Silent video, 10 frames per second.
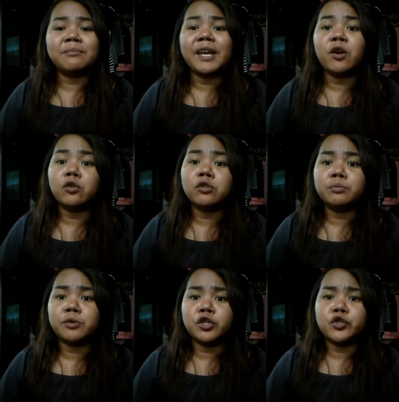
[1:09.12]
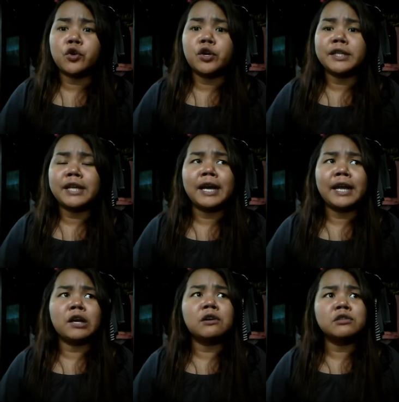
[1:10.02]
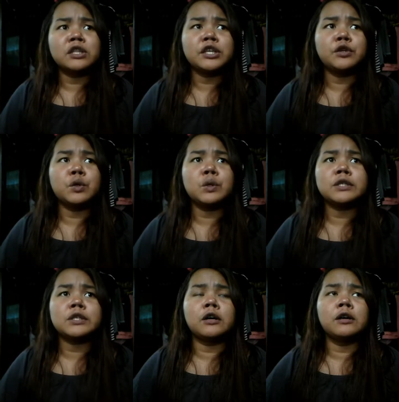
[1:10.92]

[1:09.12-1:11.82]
my old version, I only use